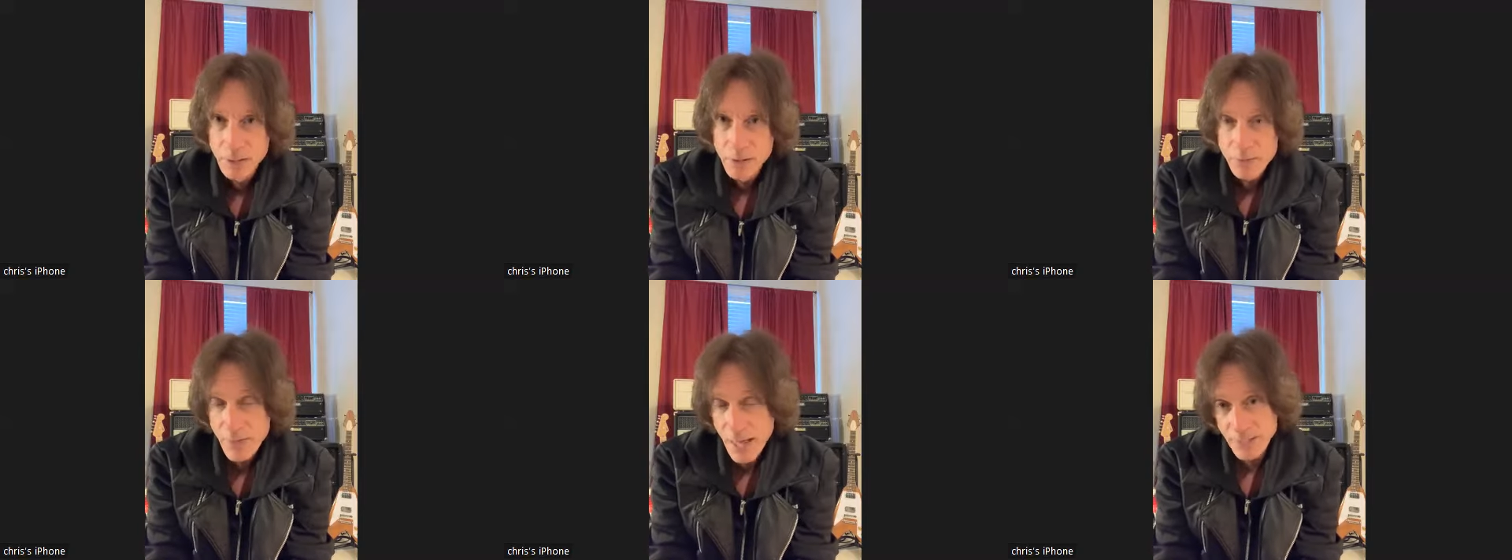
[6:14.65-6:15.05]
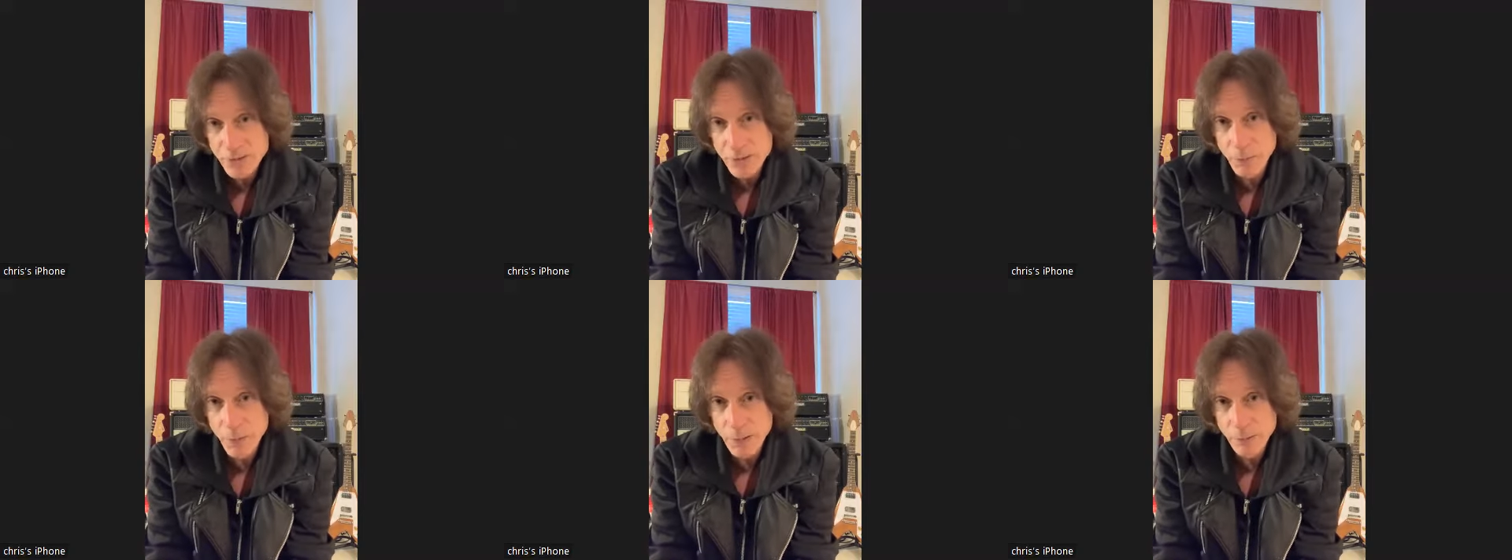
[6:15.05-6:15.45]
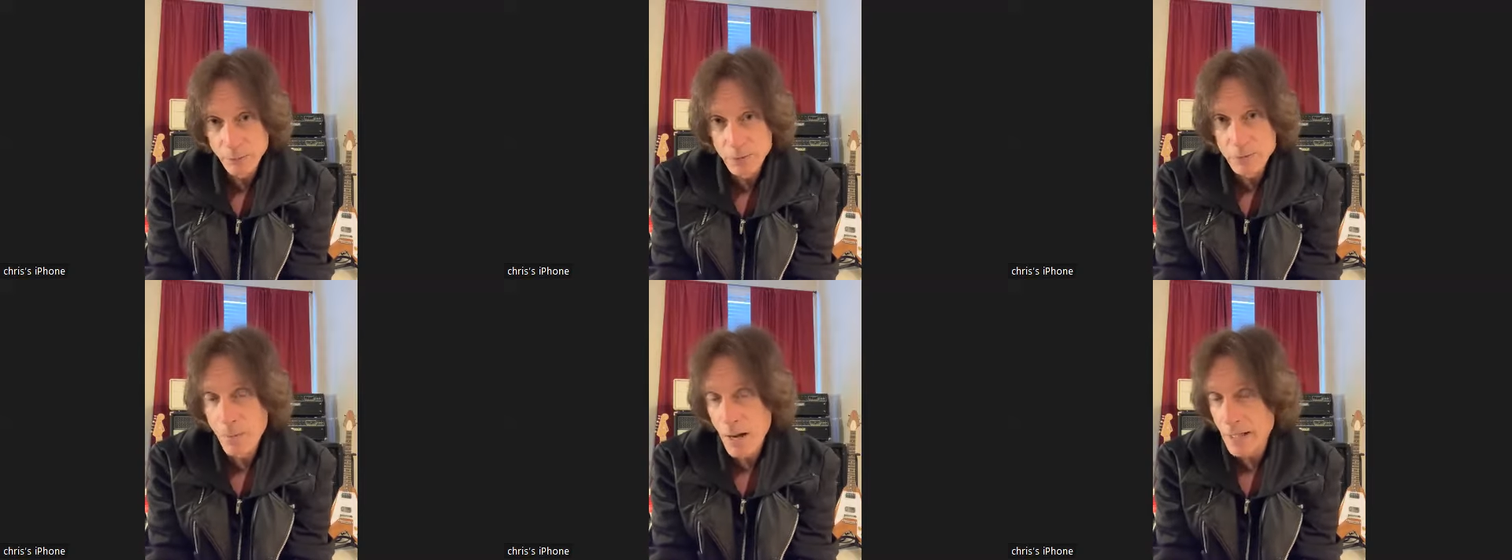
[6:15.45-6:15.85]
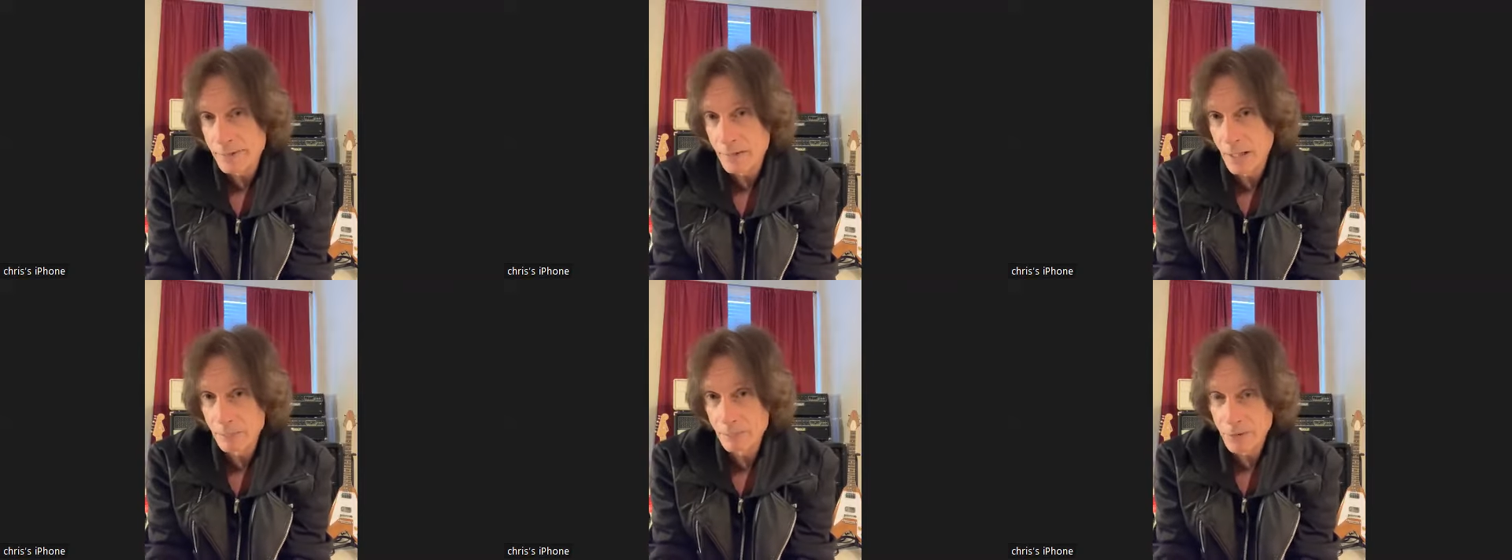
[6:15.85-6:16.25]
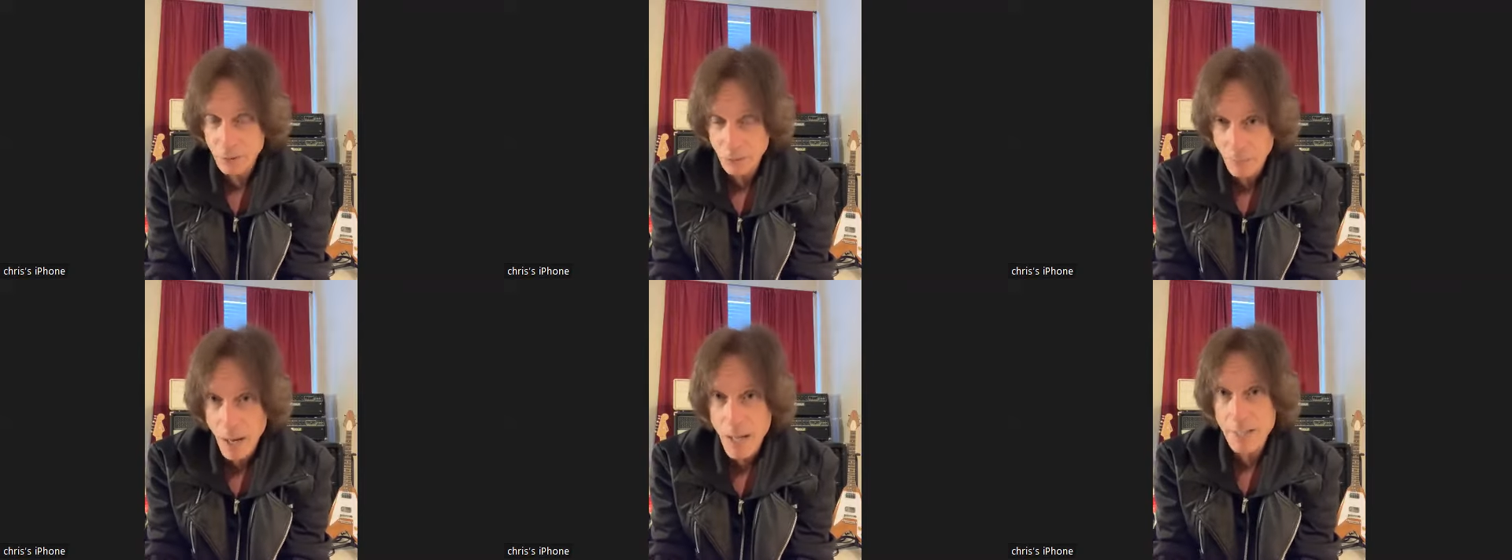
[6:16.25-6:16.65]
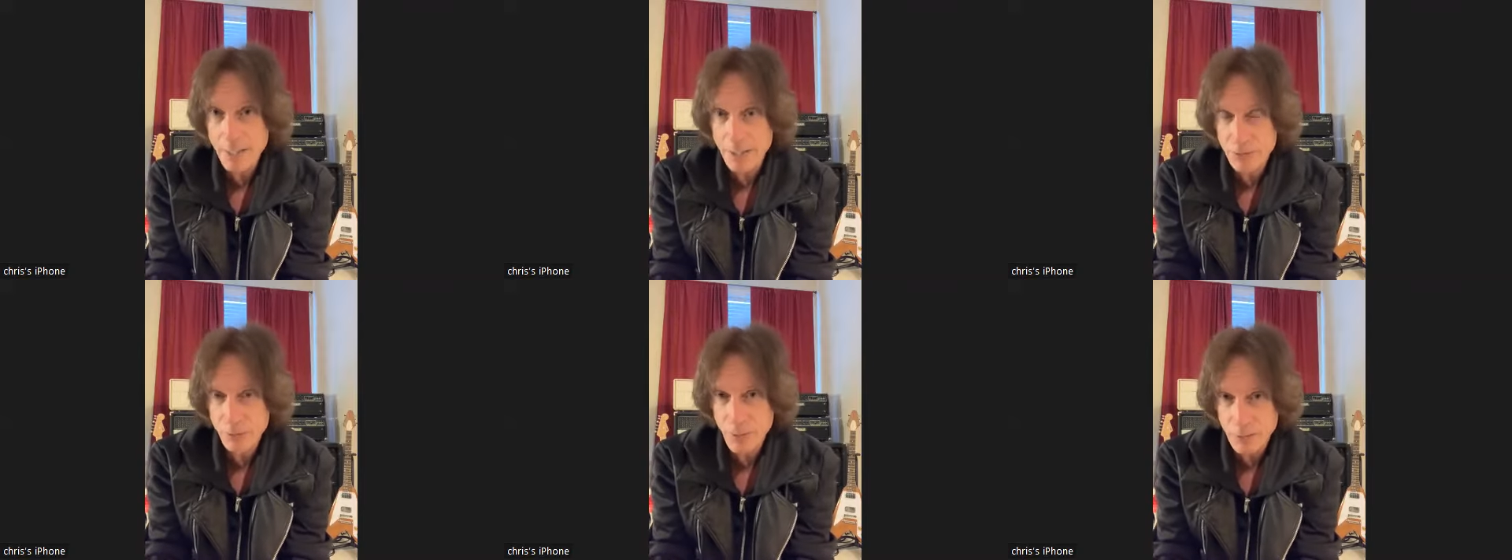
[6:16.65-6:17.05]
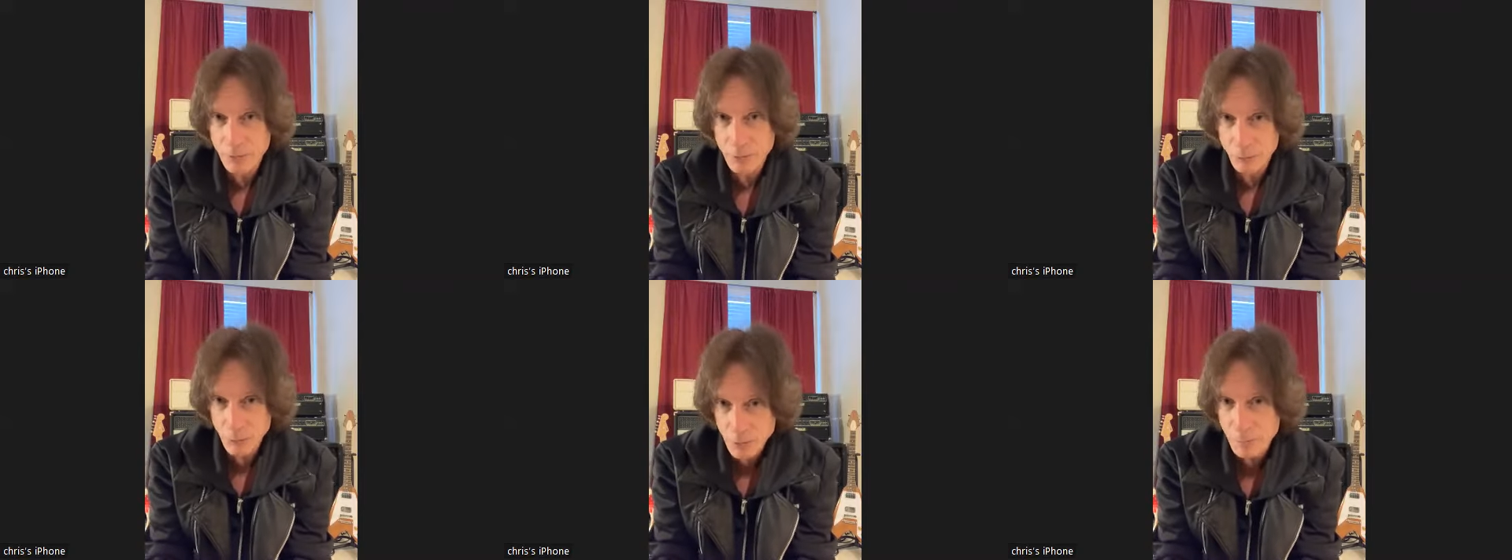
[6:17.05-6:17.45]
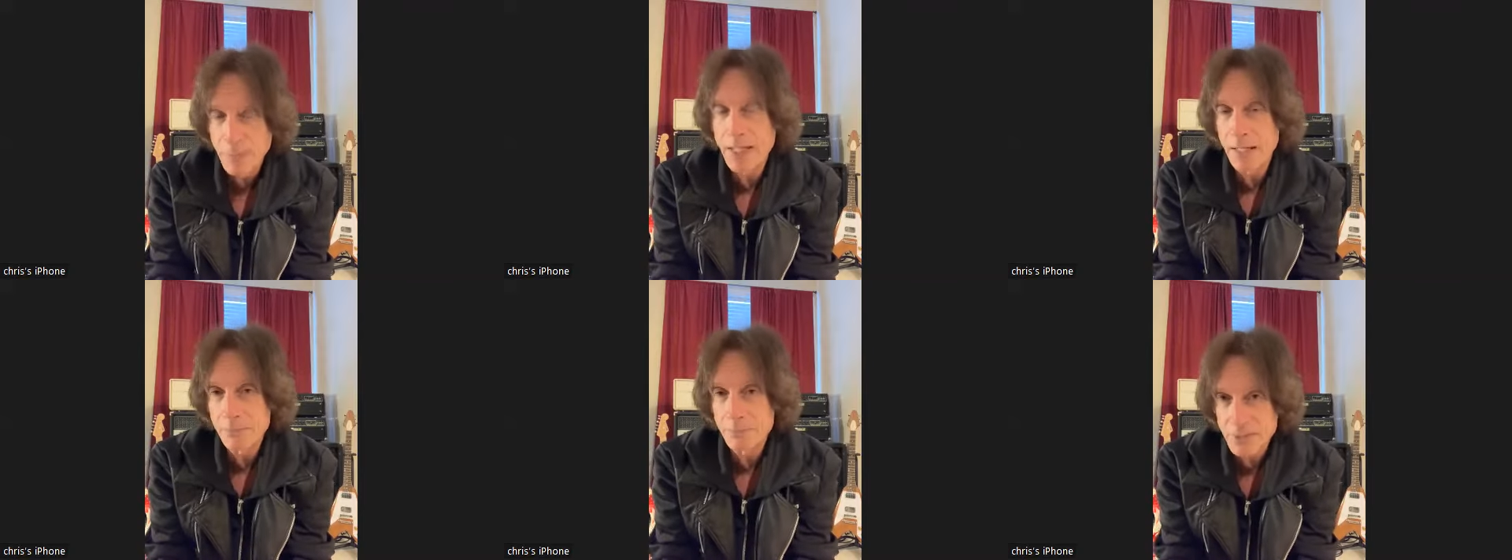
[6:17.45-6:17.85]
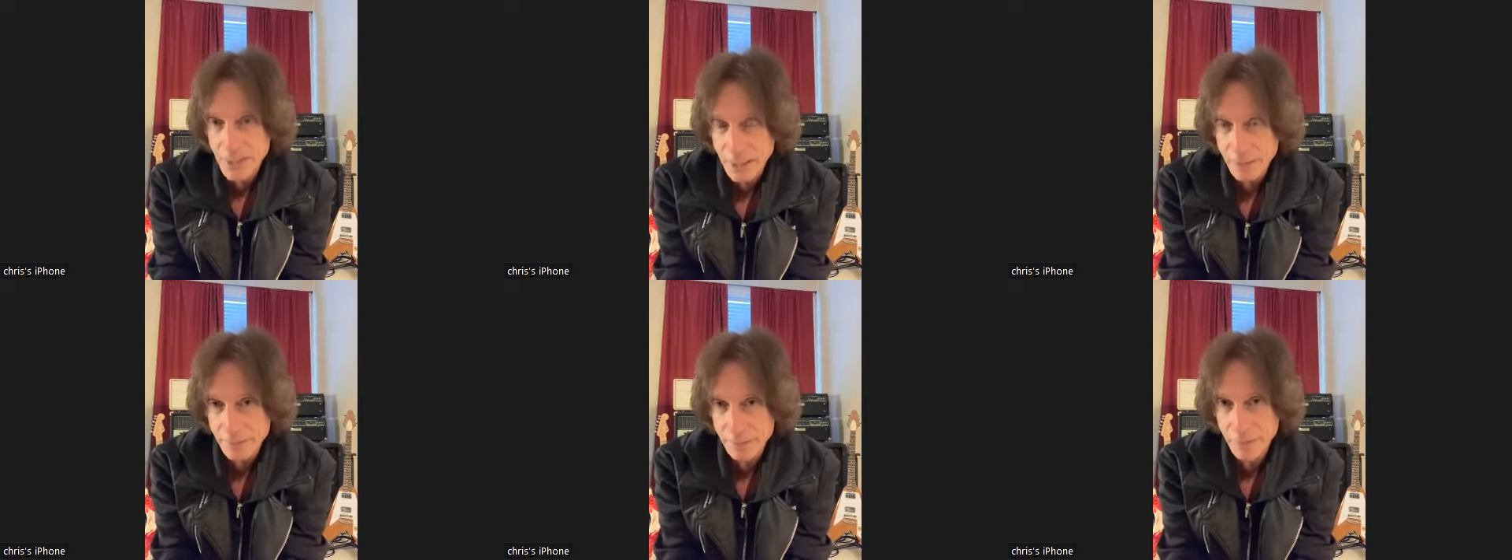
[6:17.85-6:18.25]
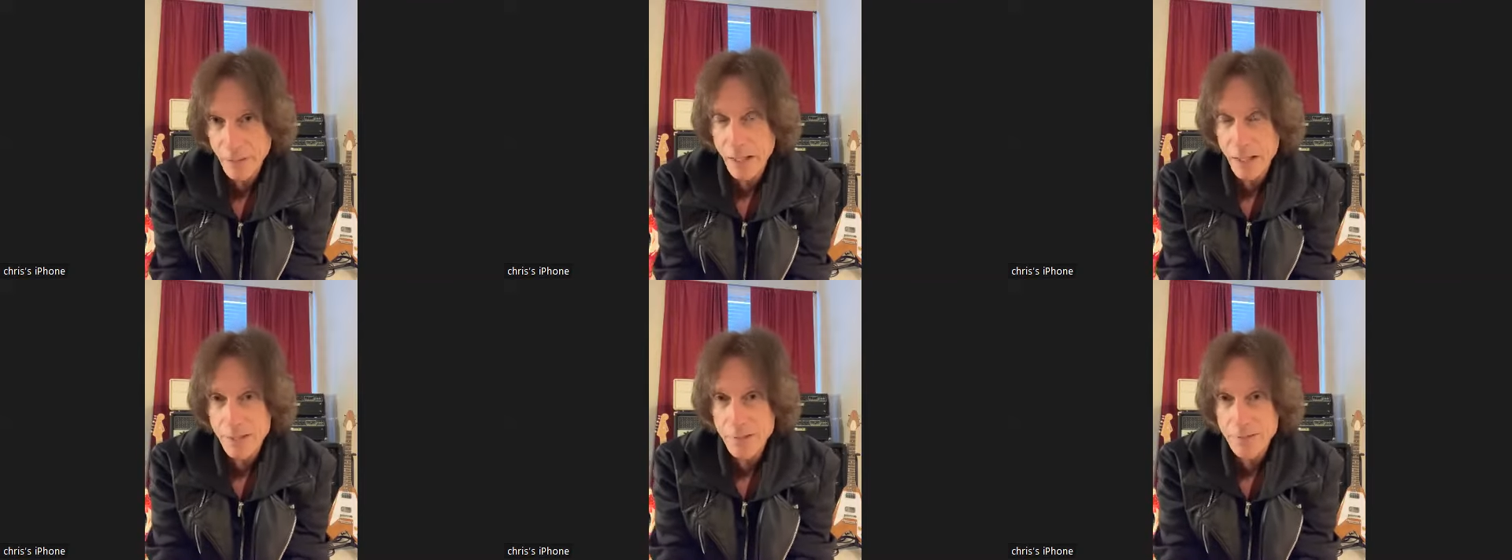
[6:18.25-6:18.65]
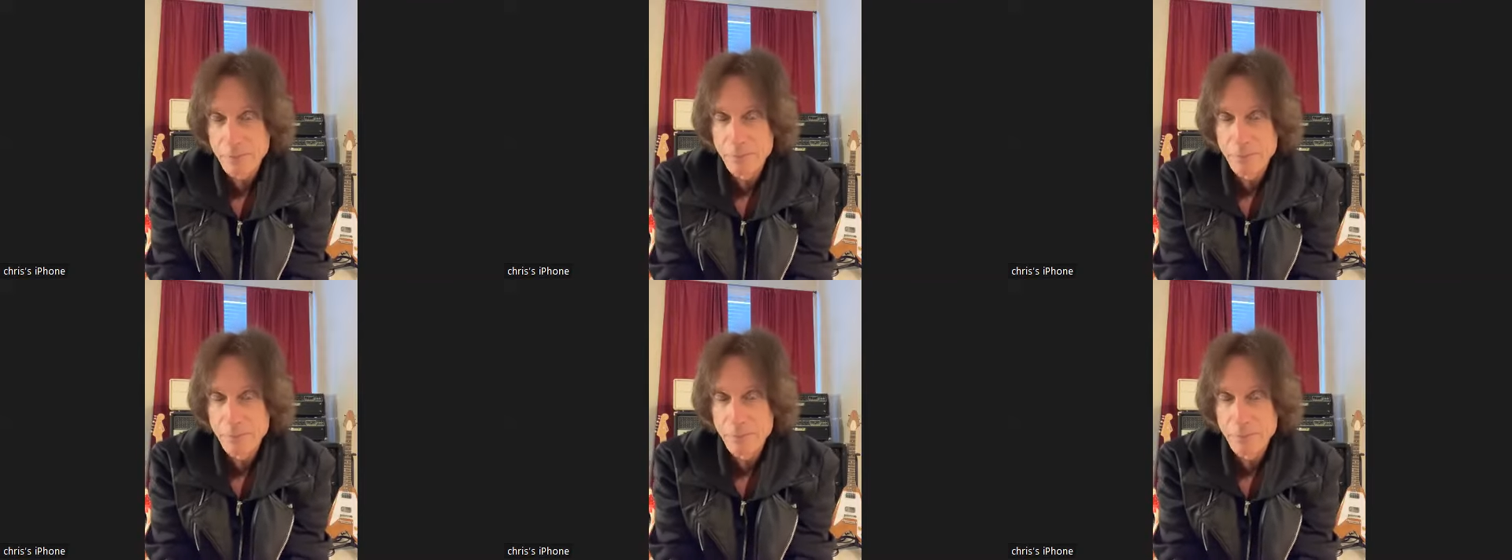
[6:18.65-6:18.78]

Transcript: that's when it was my time to do my next record, which became Stand in Line.